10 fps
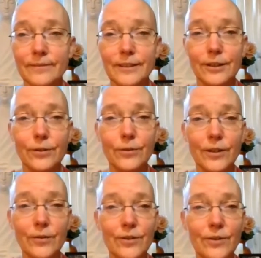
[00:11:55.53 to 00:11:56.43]
You know,
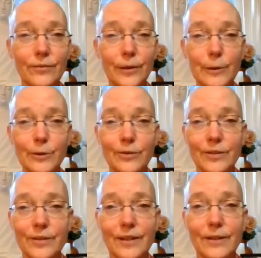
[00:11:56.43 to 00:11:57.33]
here you can follow your
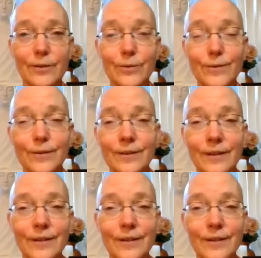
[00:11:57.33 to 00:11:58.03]
desires,